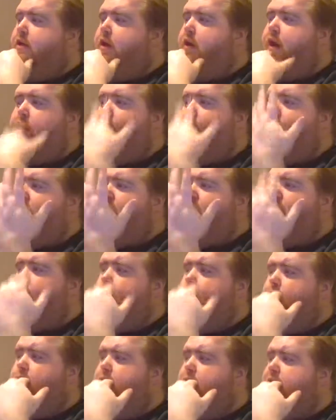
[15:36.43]
I watched
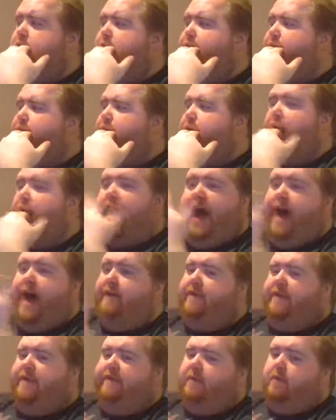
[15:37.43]
them once. I
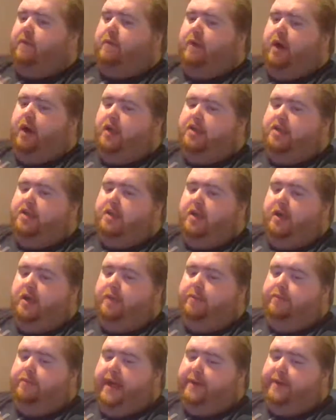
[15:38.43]
haven't even watched
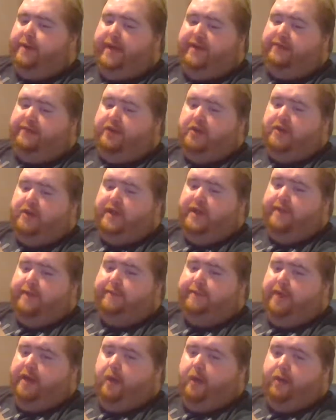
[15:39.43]
Black Panther again,
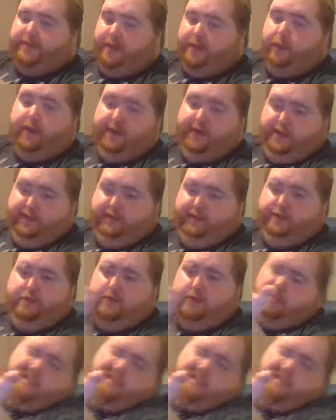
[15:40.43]
but I was going to.